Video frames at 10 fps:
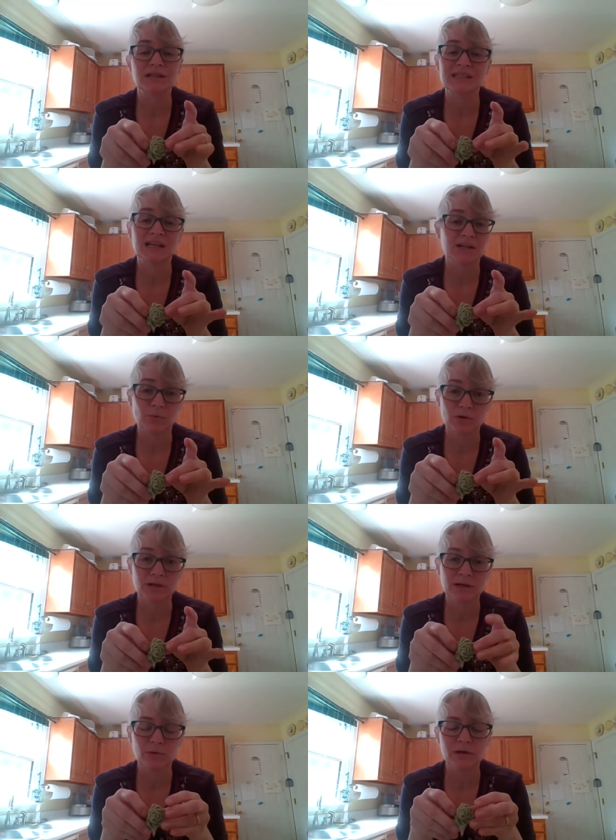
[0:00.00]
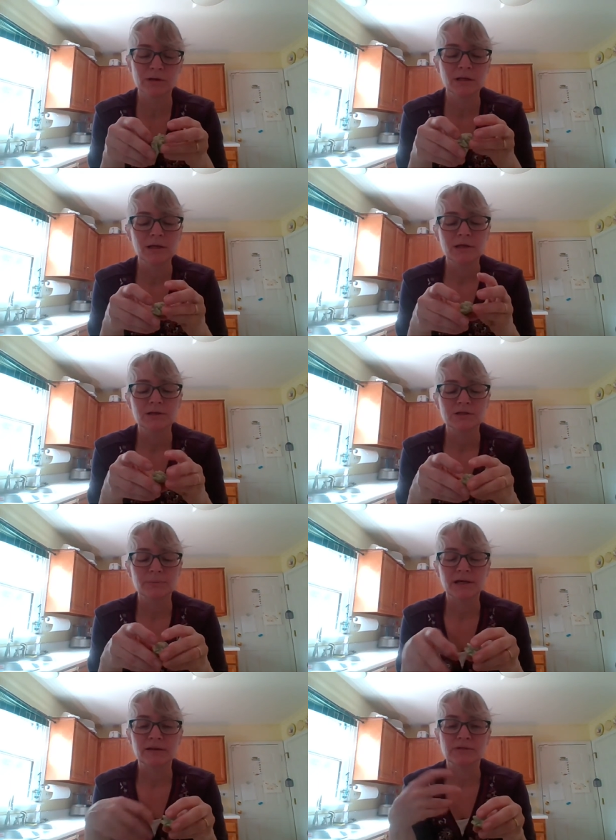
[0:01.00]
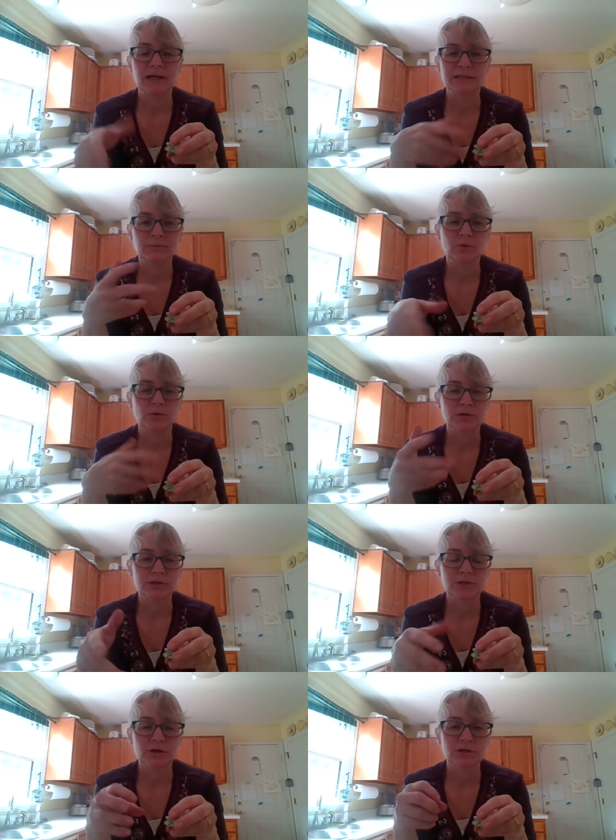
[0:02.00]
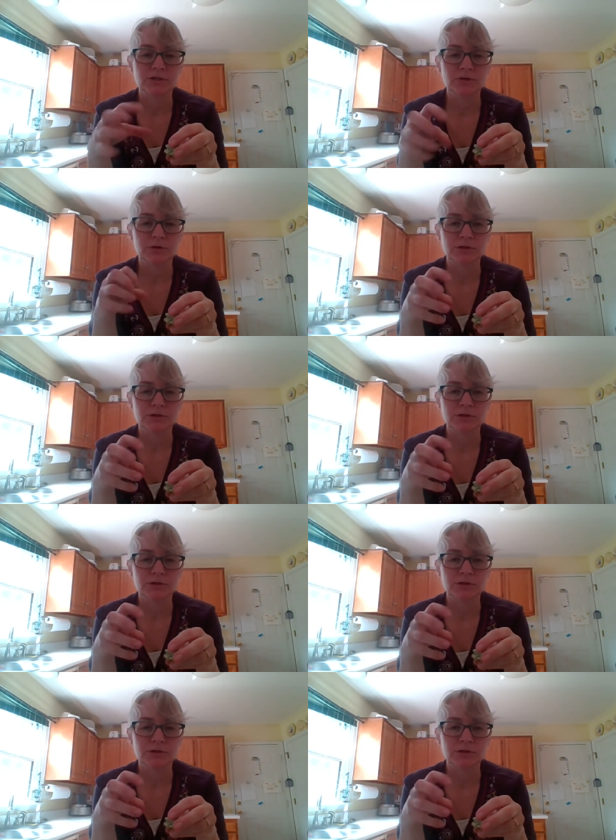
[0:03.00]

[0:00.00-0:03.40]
that's not going to work that well. So you might have to add some cornstarch to it.